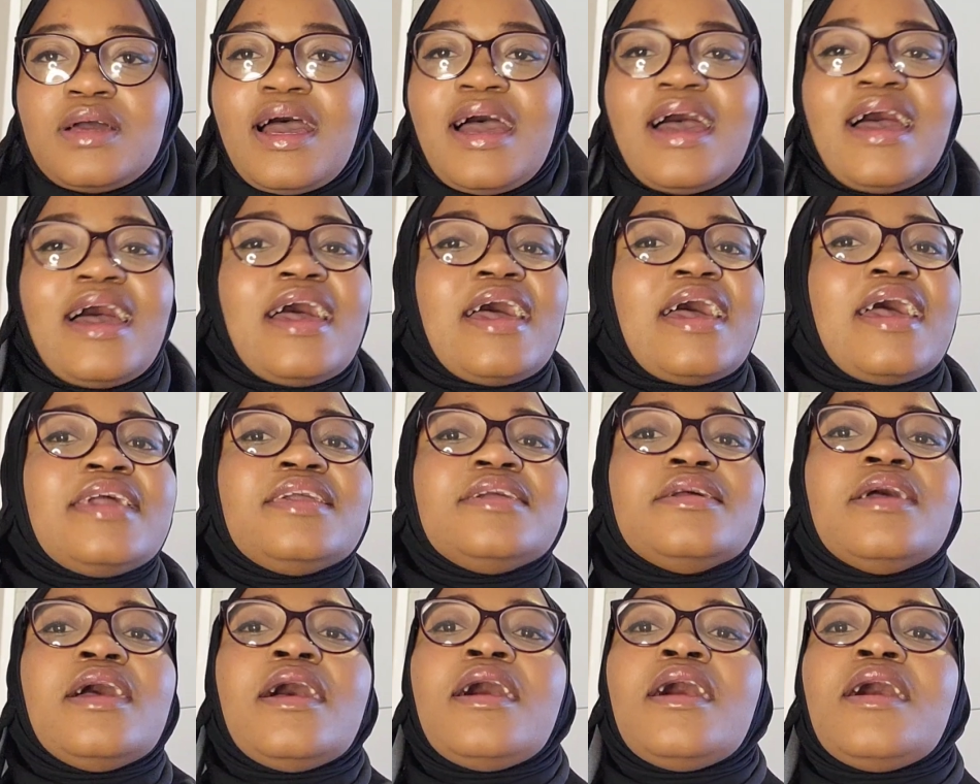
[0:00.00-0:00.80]

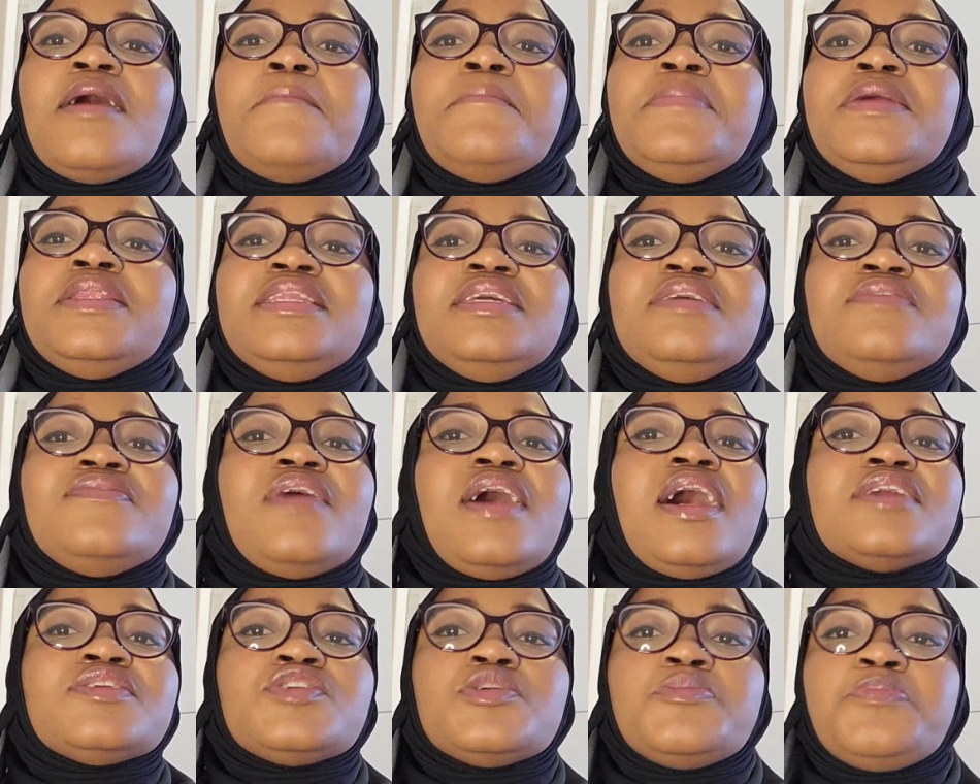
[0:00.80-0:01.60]
I believe
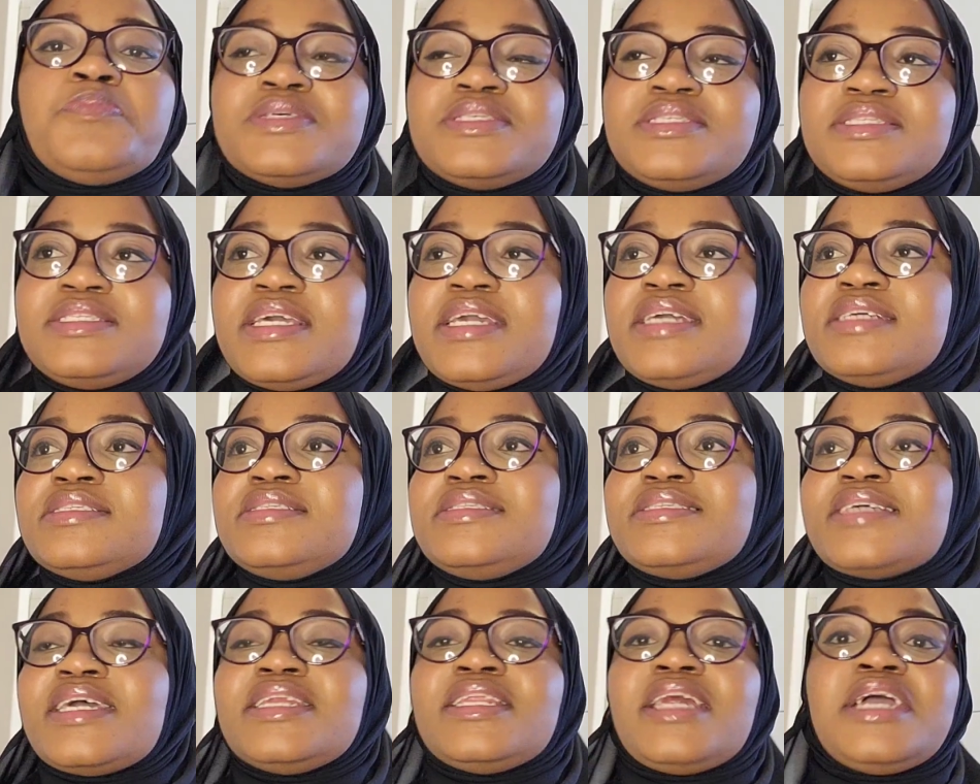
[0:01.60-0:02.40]

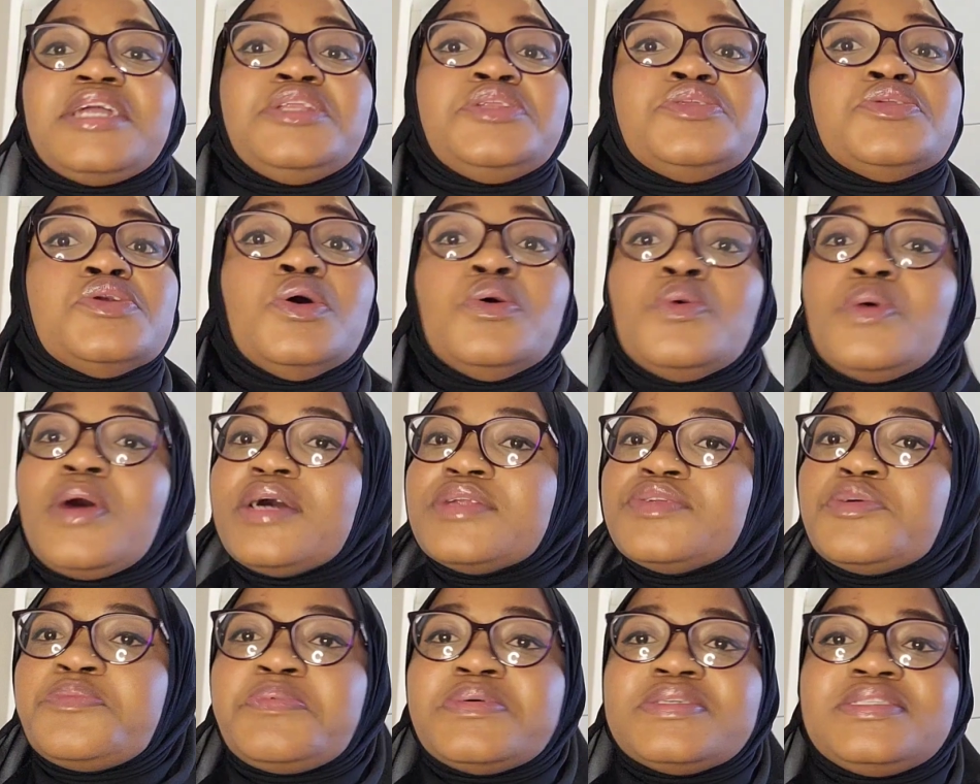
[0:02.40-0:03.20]
100%, and I know
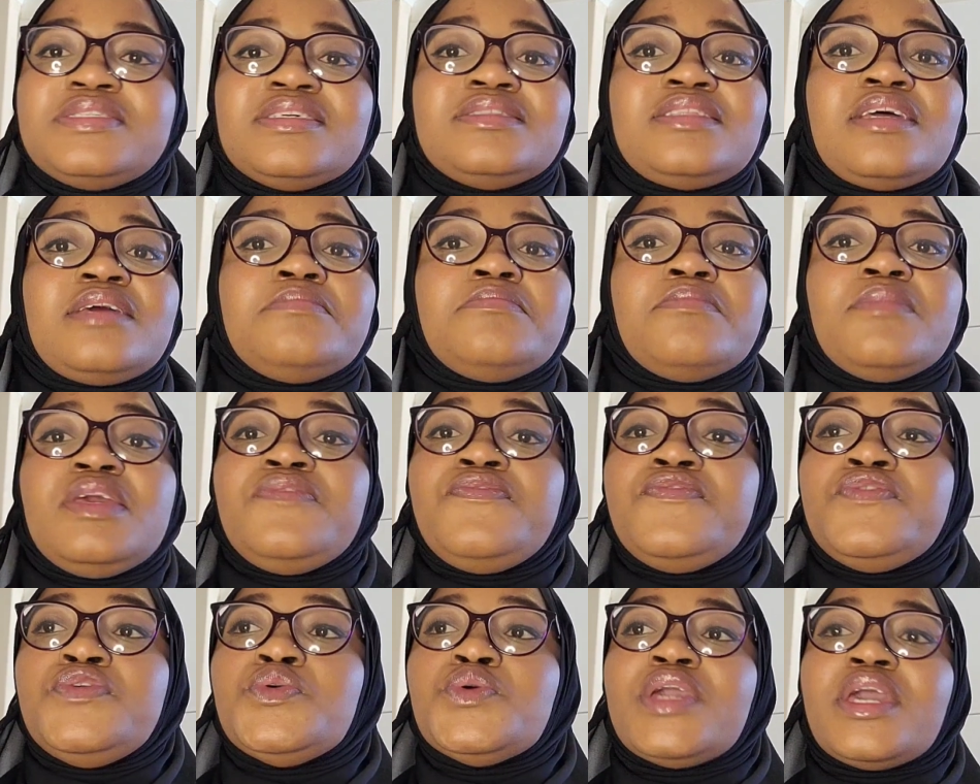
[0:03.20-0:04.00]
100% that
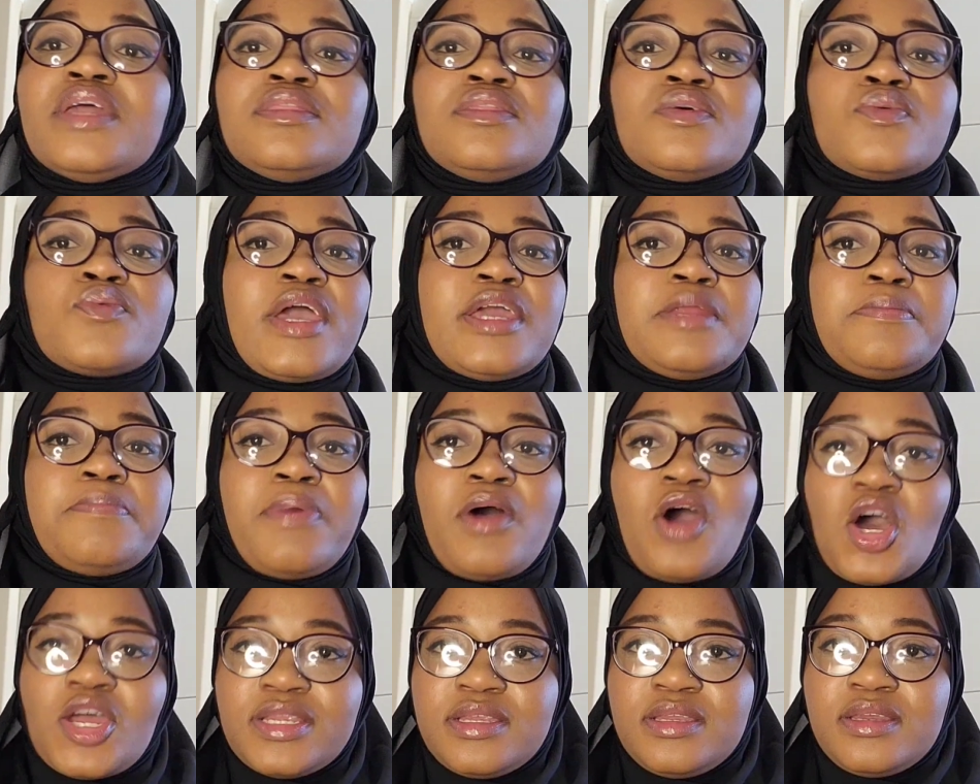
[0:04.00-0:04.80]
if you get the right
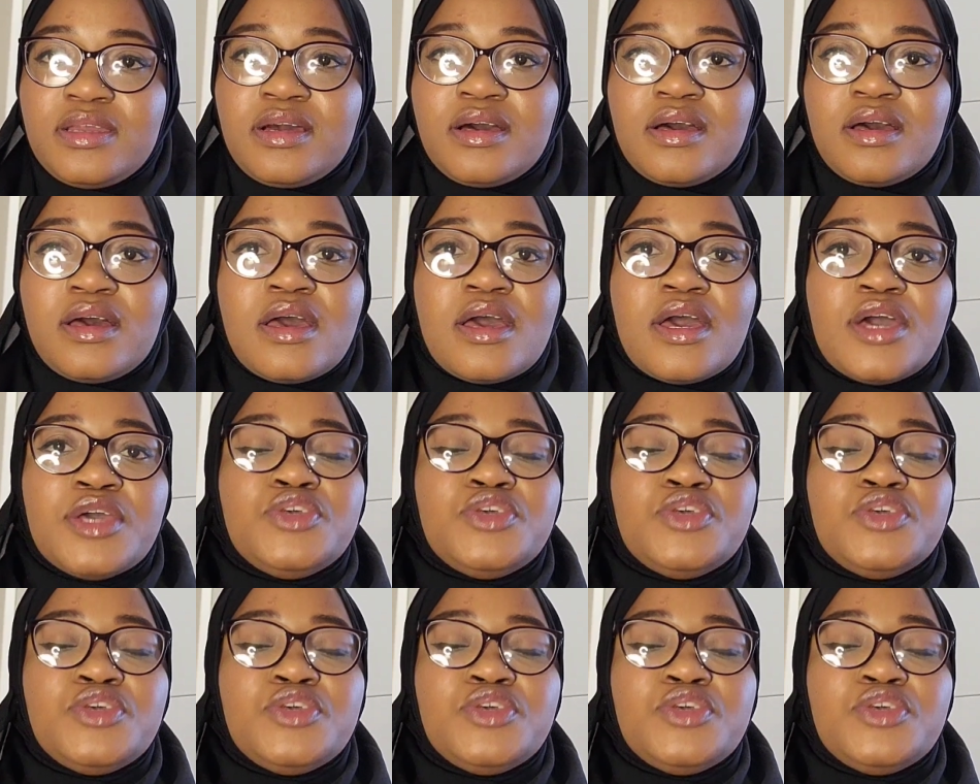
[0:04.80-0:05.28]
partner,